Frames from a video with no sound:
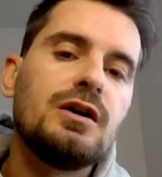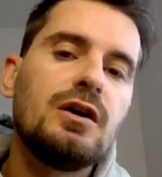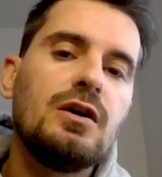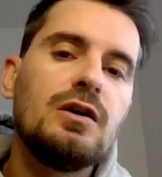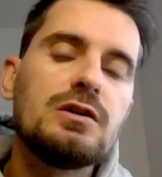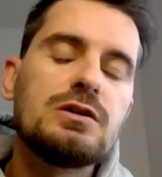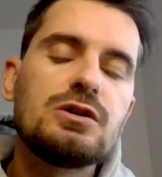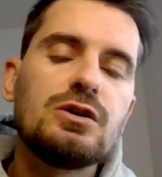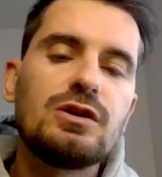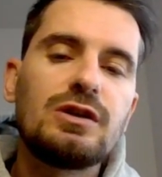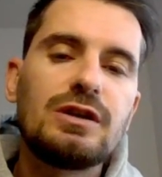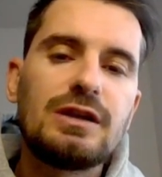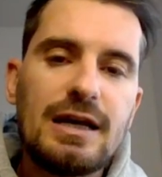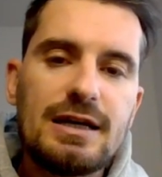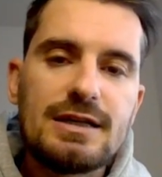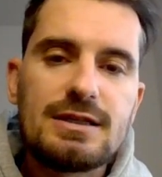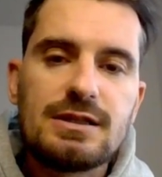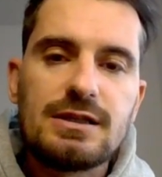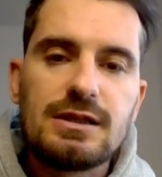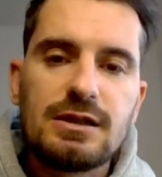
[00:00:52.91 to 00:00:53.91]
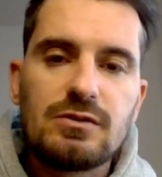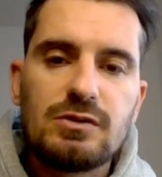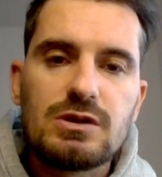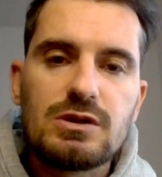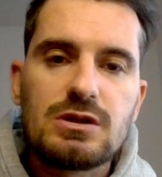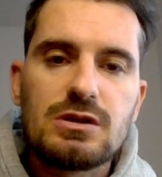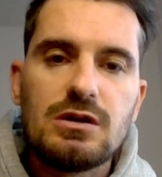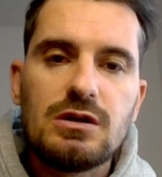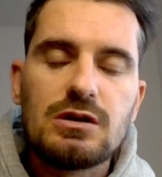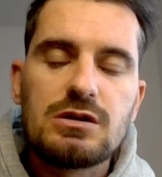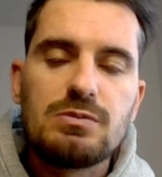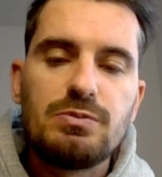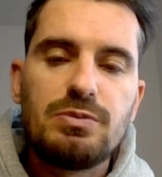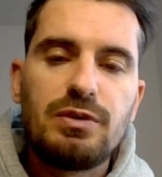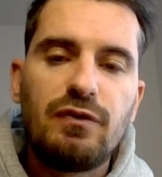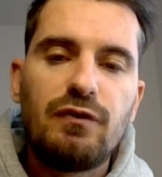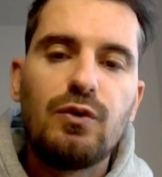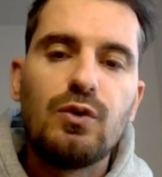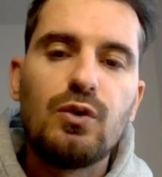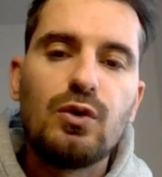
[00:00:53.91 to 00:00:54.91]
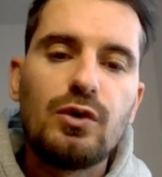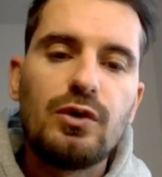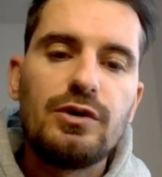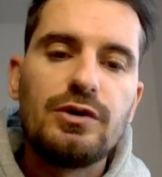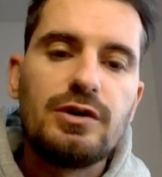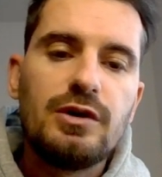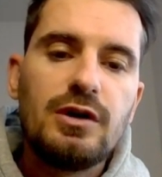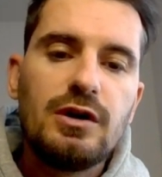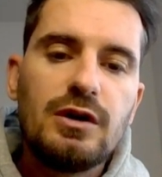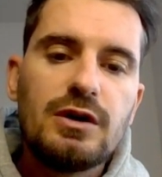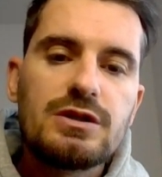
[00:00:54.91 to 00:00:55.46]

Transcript: also testing results before